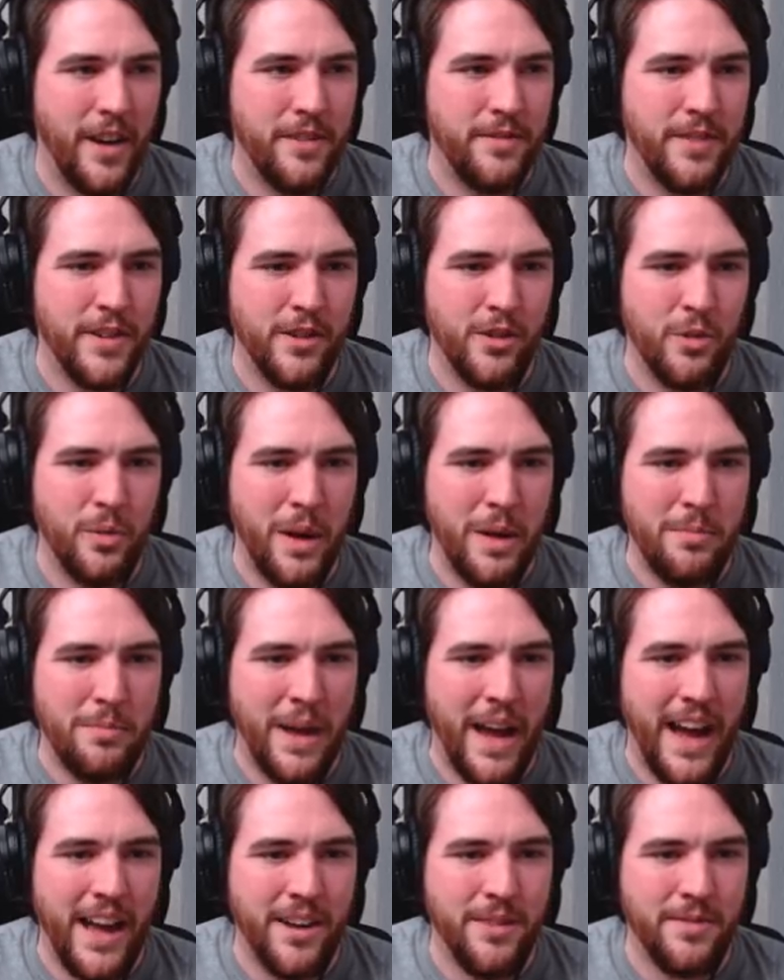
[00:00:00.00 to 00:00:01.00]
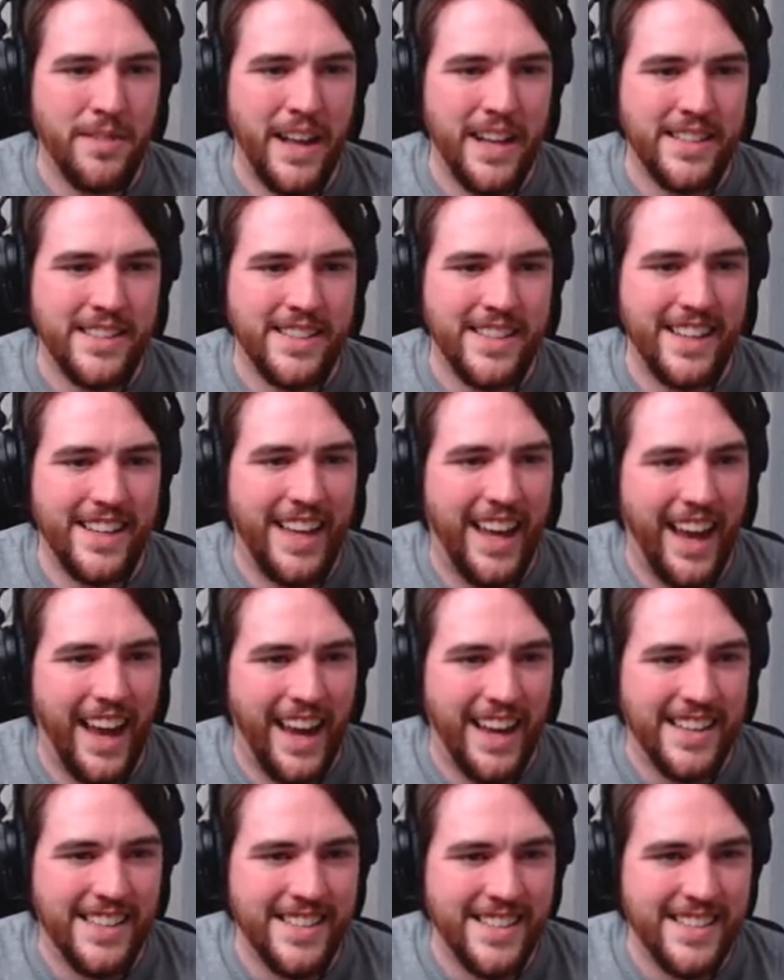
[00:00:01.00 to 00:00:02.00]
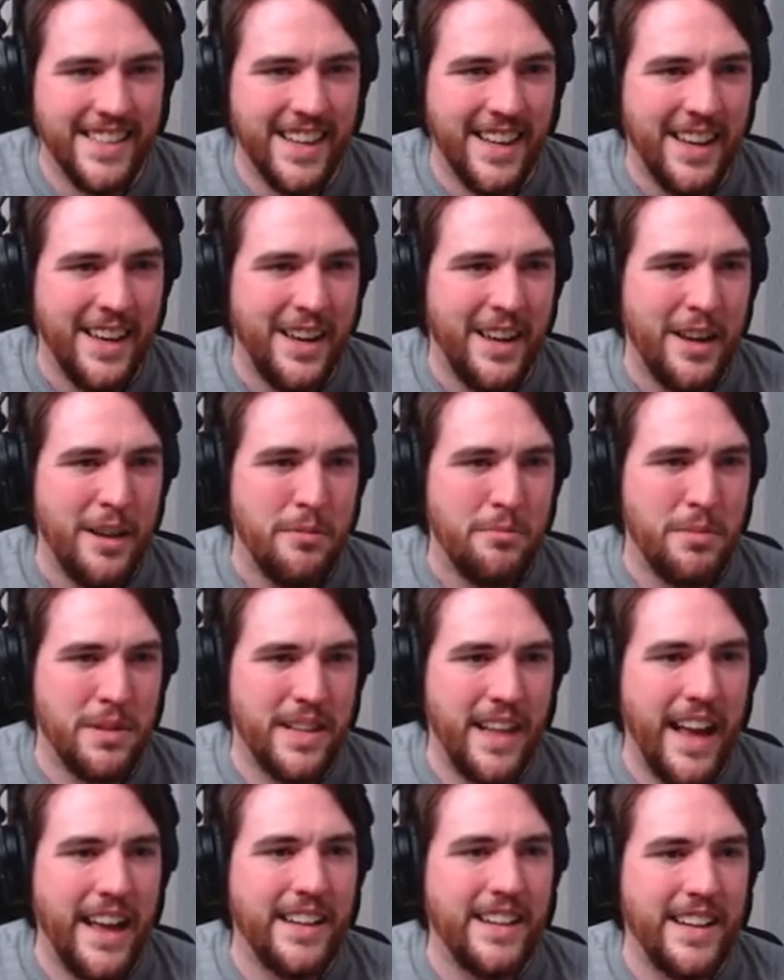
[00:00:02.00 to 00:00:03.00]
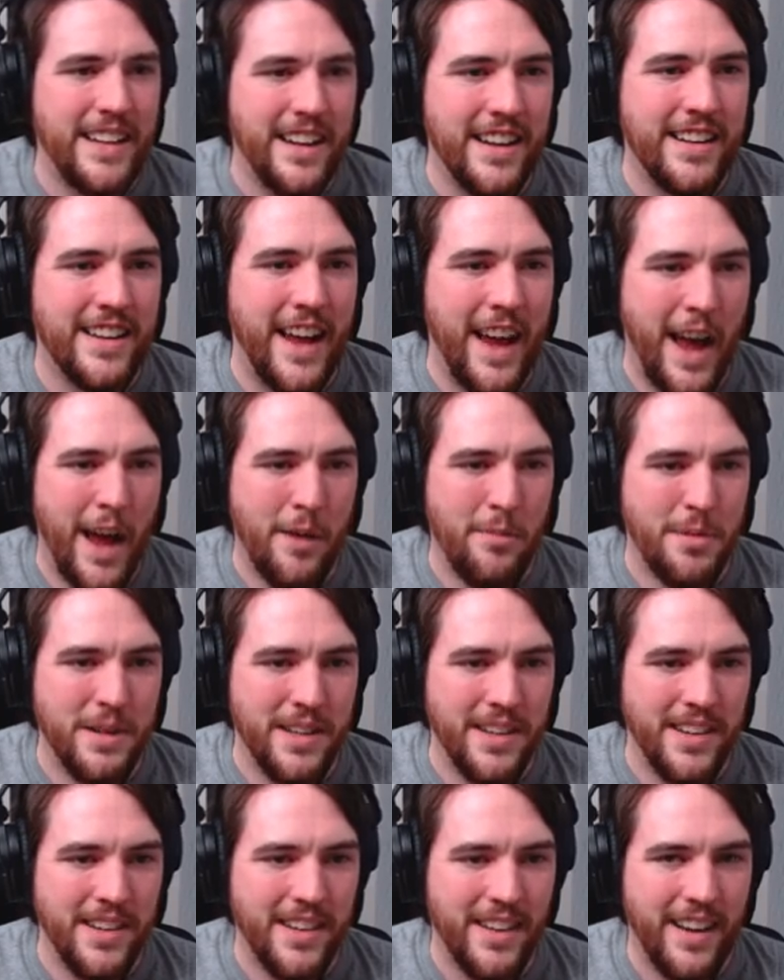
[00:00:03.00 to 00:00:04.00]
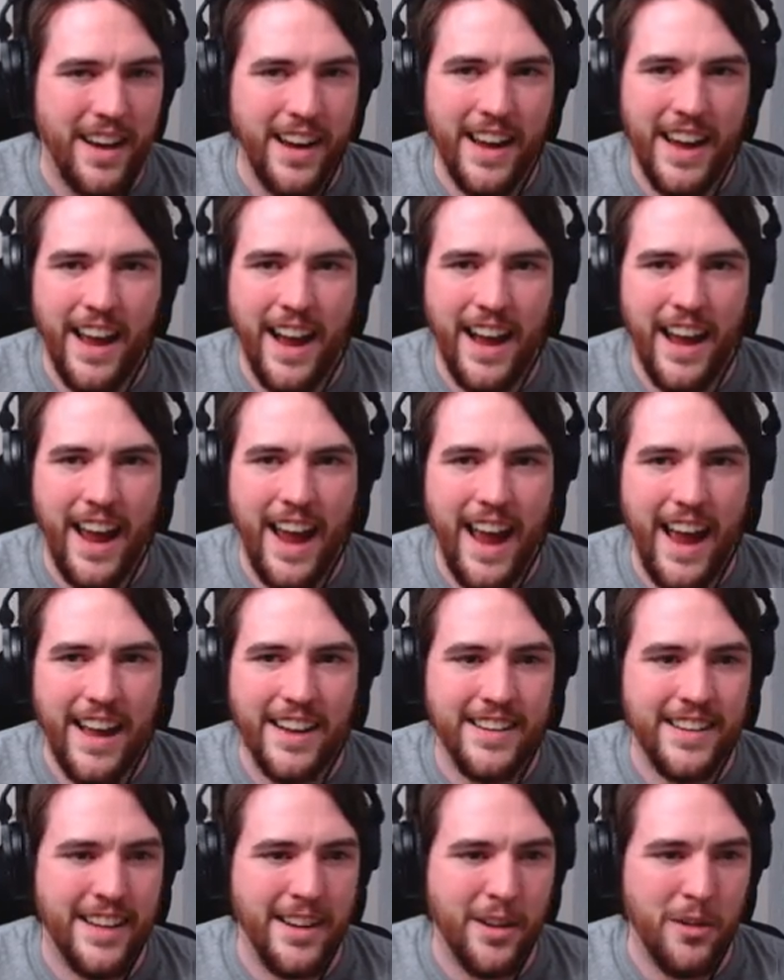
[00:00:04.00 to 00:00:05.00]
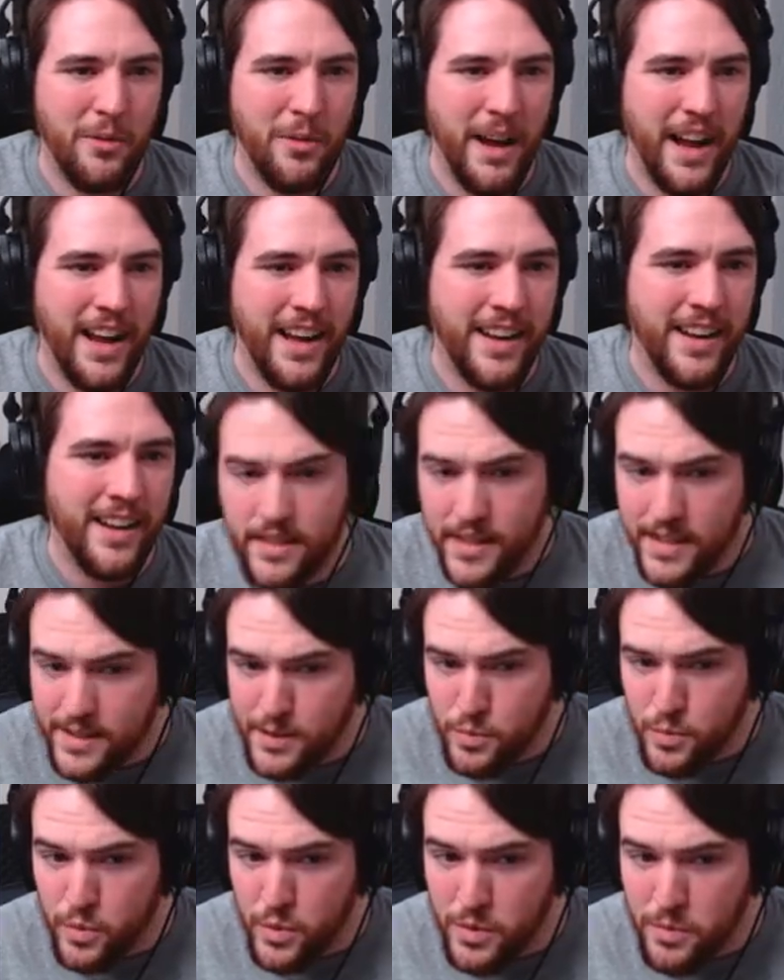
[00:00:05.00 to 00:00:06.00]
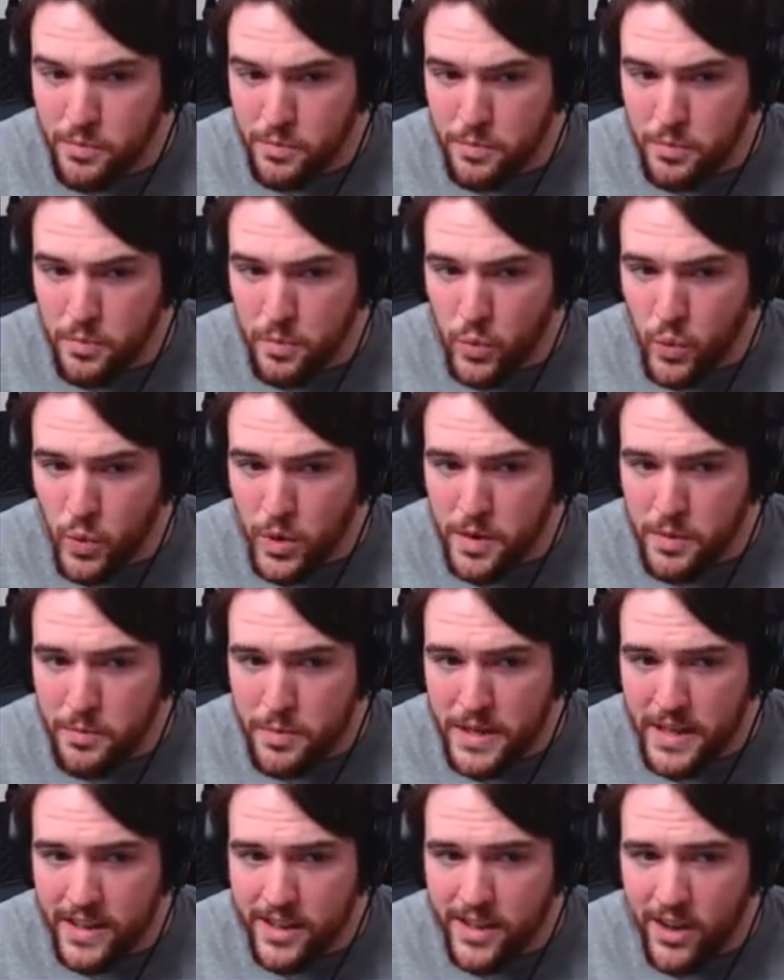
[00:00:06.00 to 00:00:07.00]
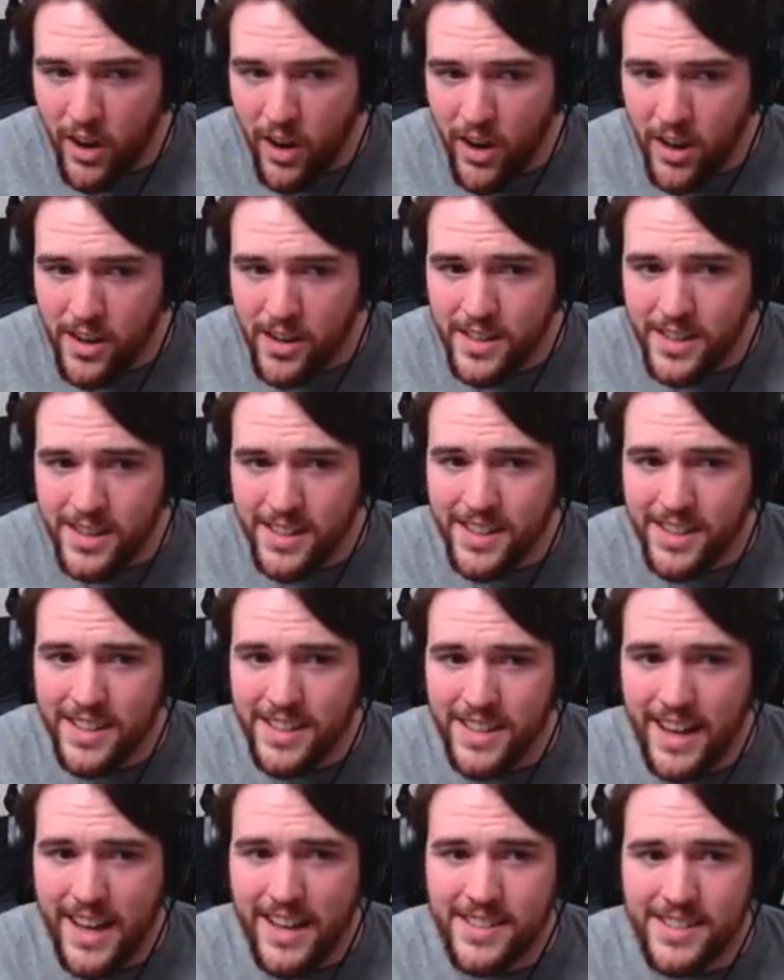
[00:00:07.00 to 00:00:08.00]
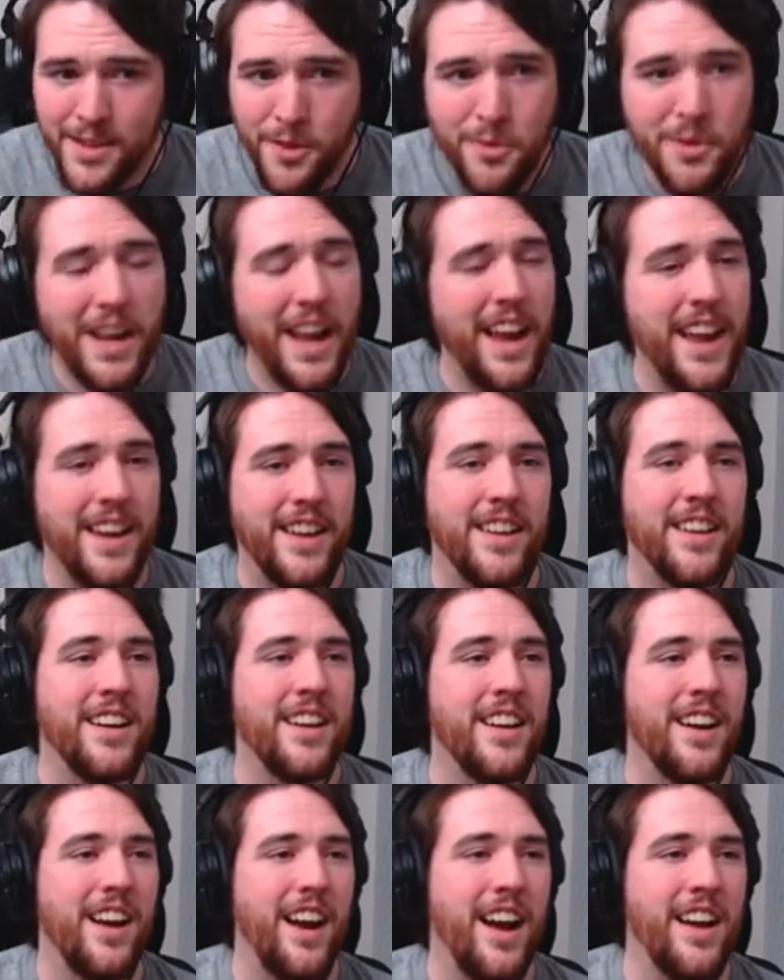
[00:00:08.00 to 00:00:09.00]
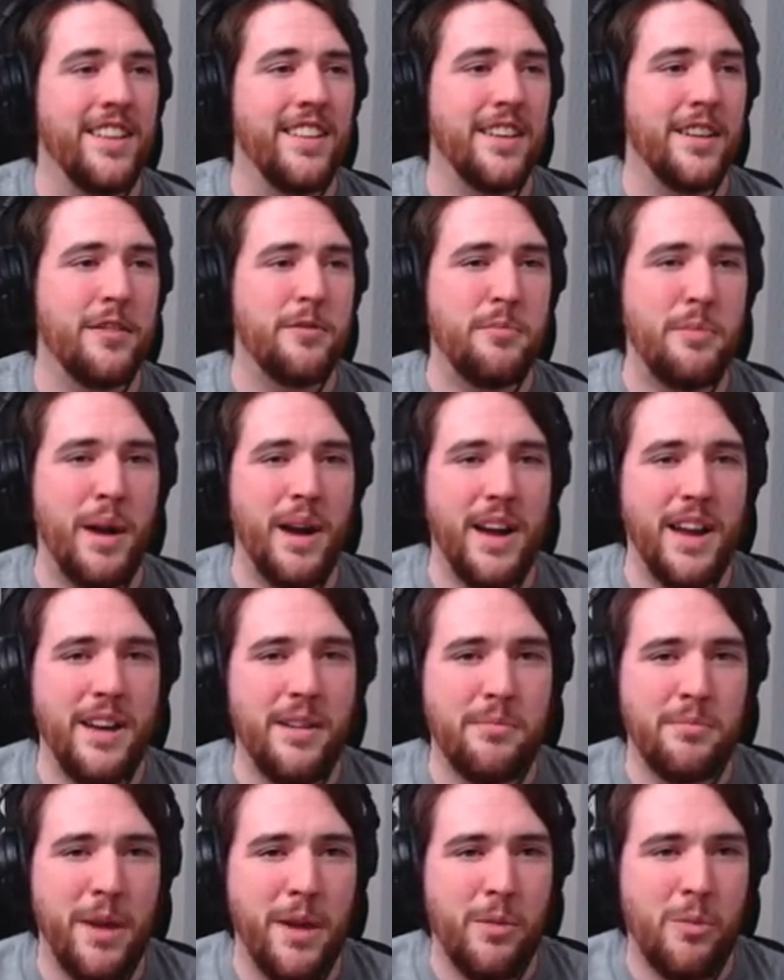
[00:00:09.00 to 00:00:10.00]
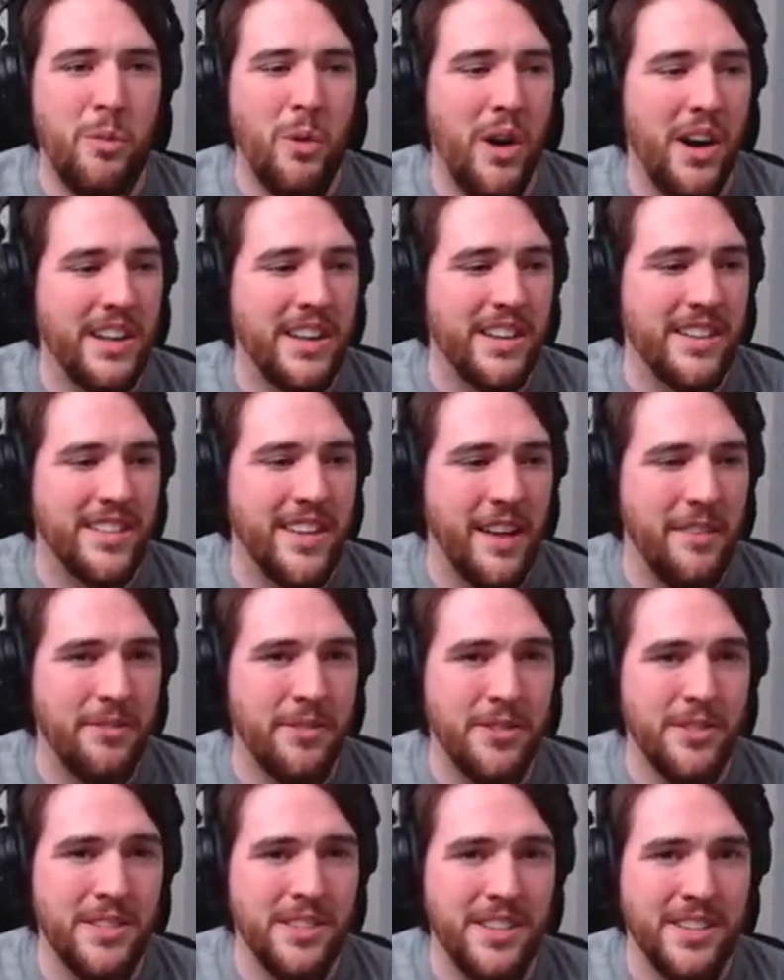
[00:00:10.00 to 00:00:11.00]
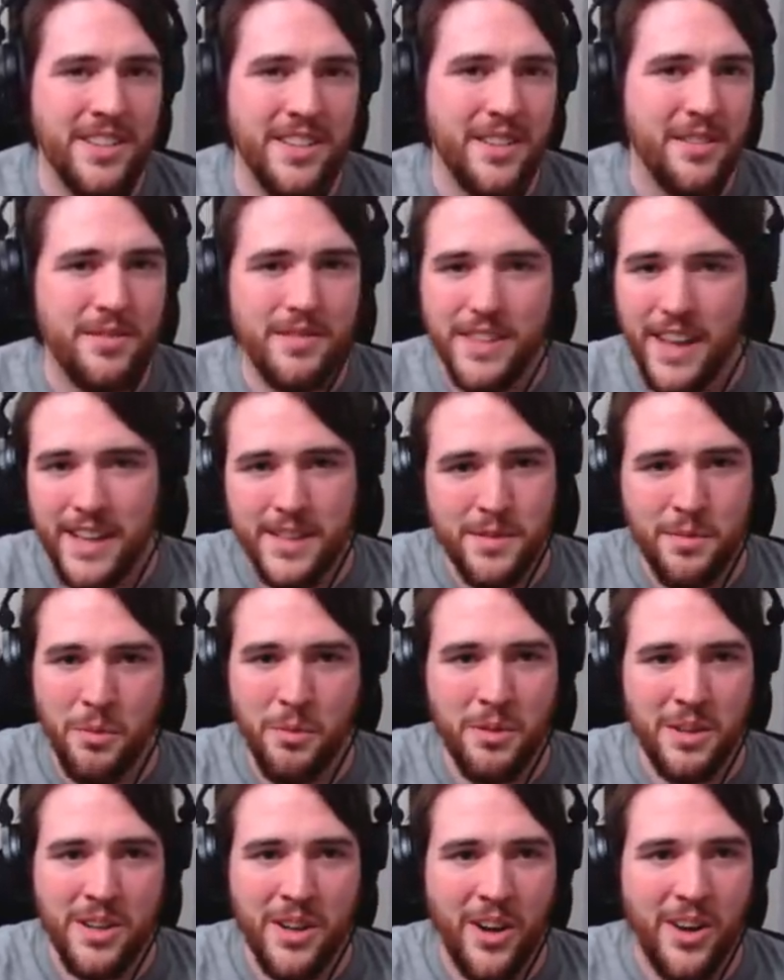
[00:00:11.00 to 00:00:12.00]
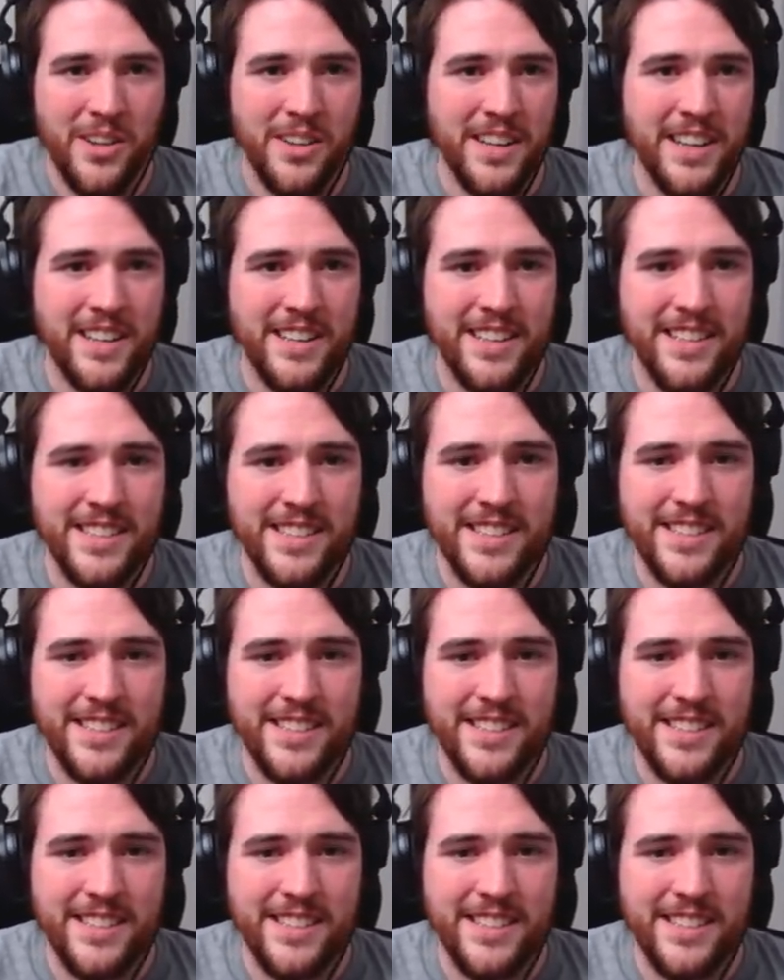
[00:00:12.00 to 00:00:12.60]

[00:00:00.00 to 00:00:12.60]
feel quite bad if that's the case, but that needed to happen. I had to get away. This would be a guard. Yes, okay. I think my wanted level, if that's what we're calling it, is